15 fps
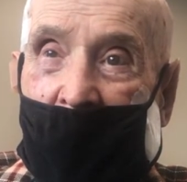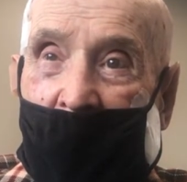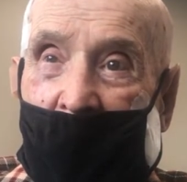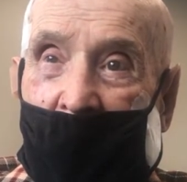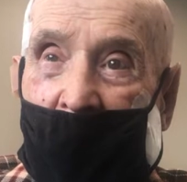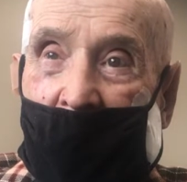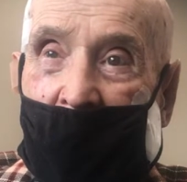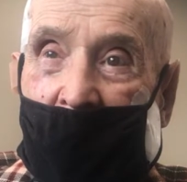on
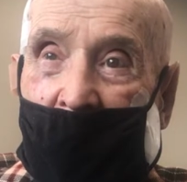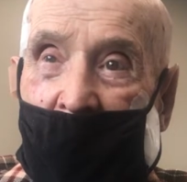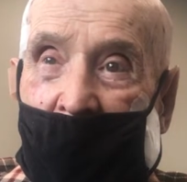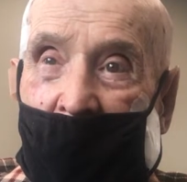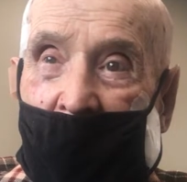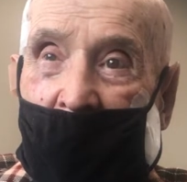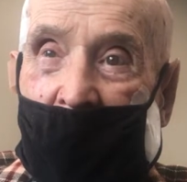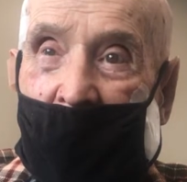first
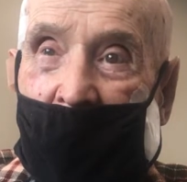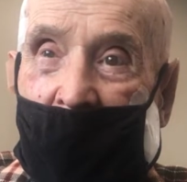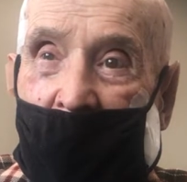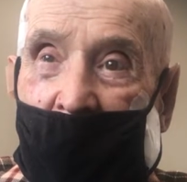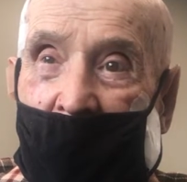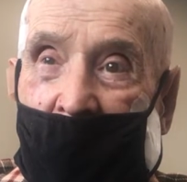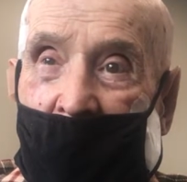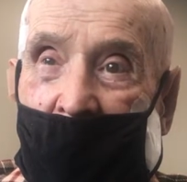in the Solomon
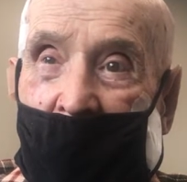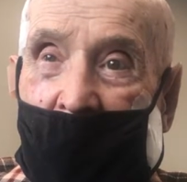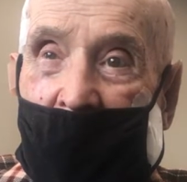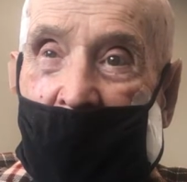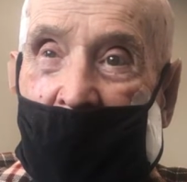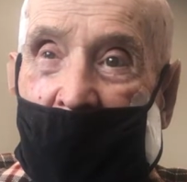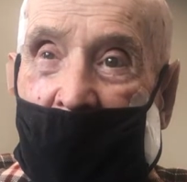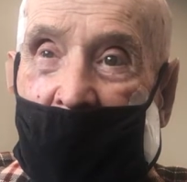Islands when
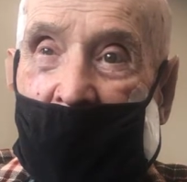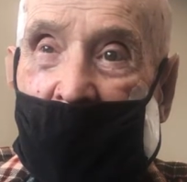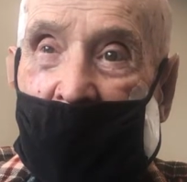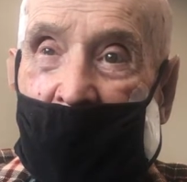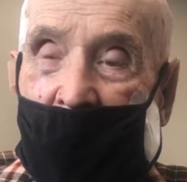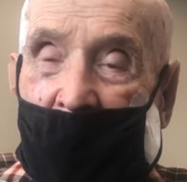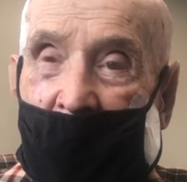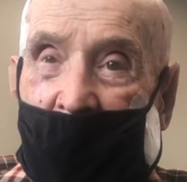you got?
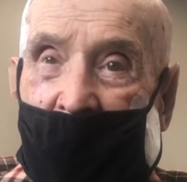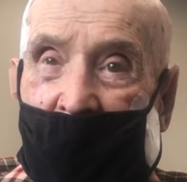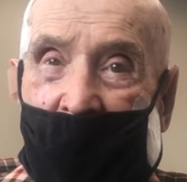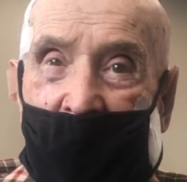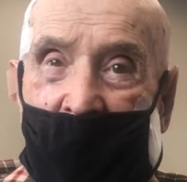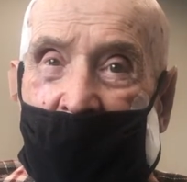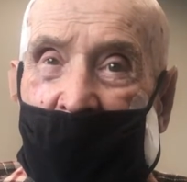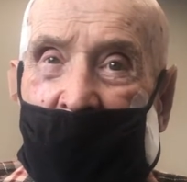
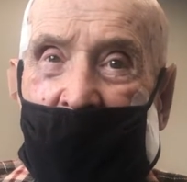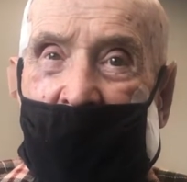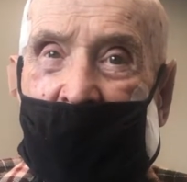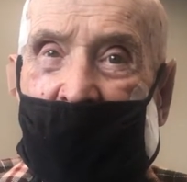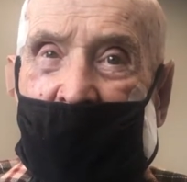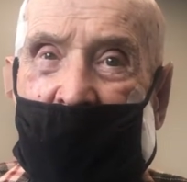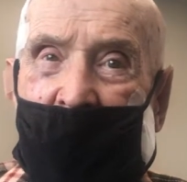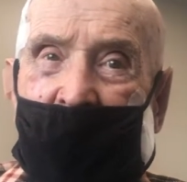And
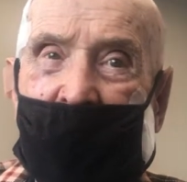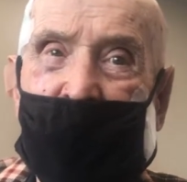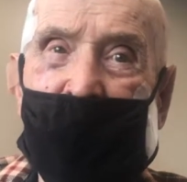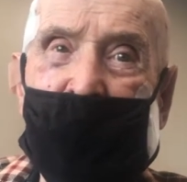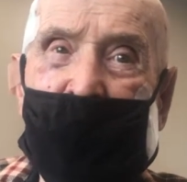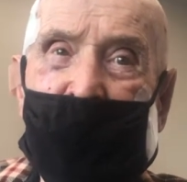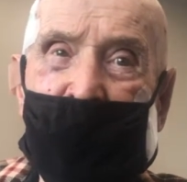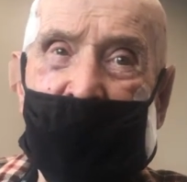we went
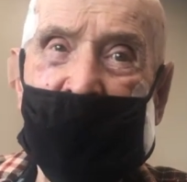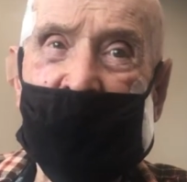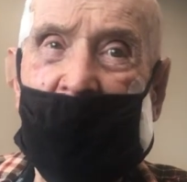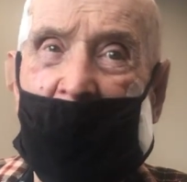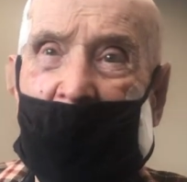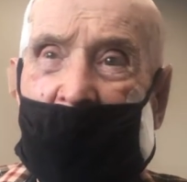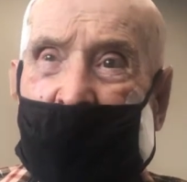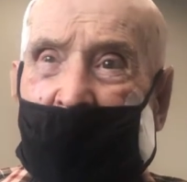through the
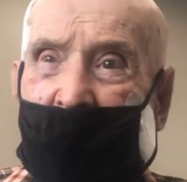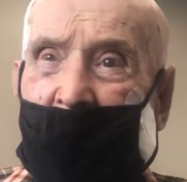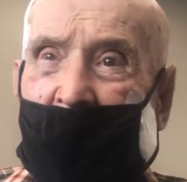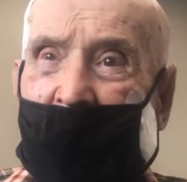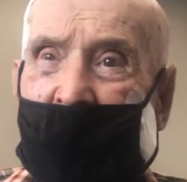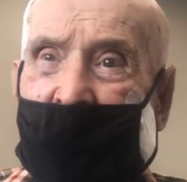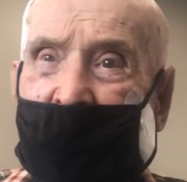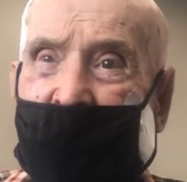Solomon
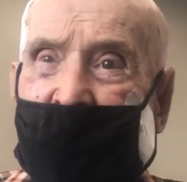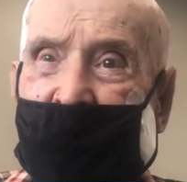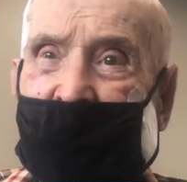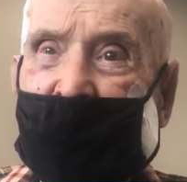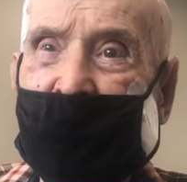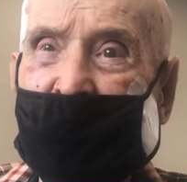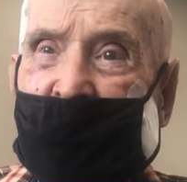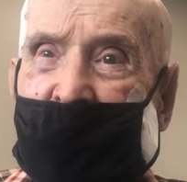Islands to
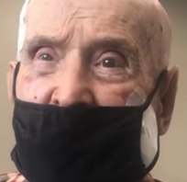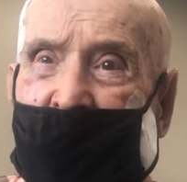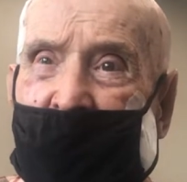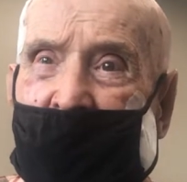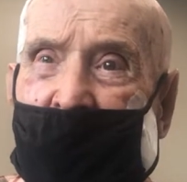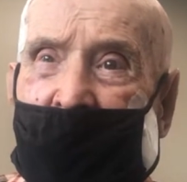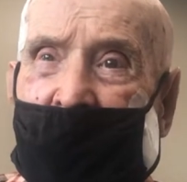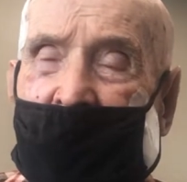New Guinea,
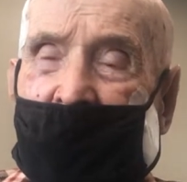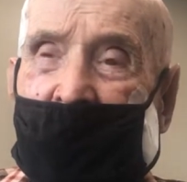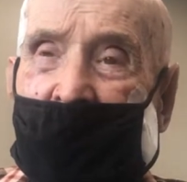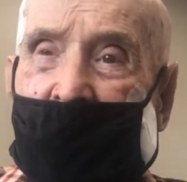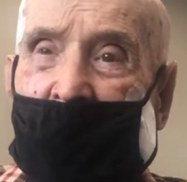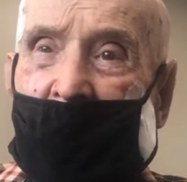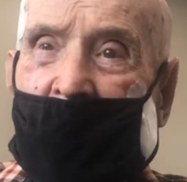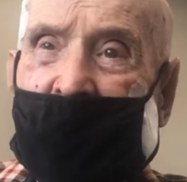
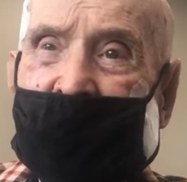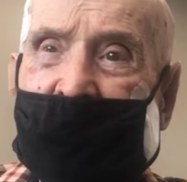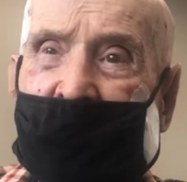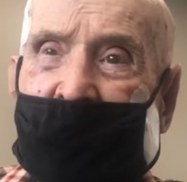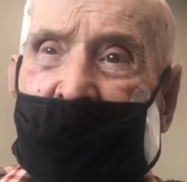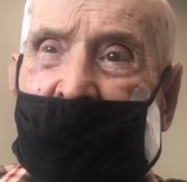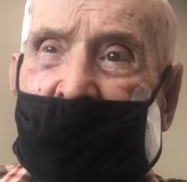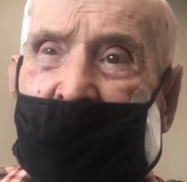
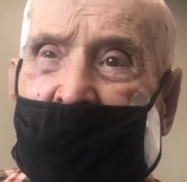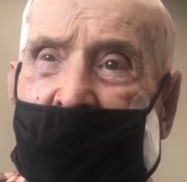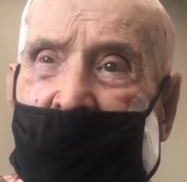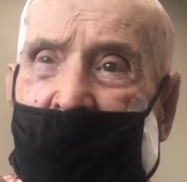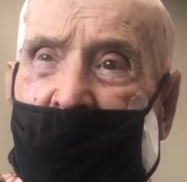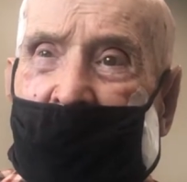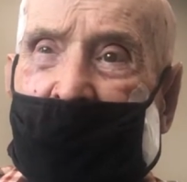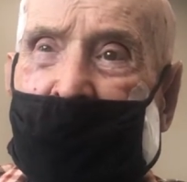lasted at
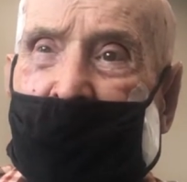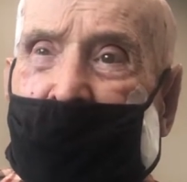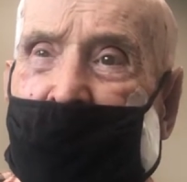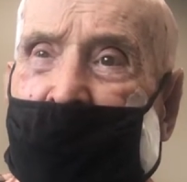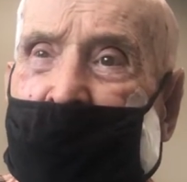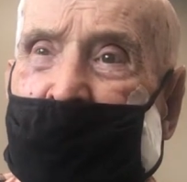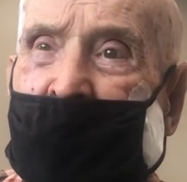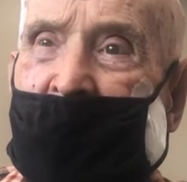
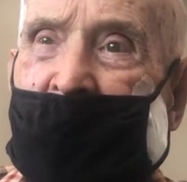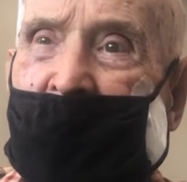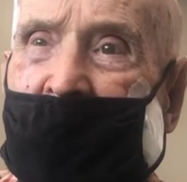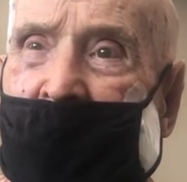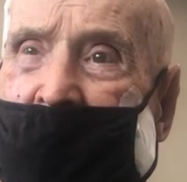Boona Bay,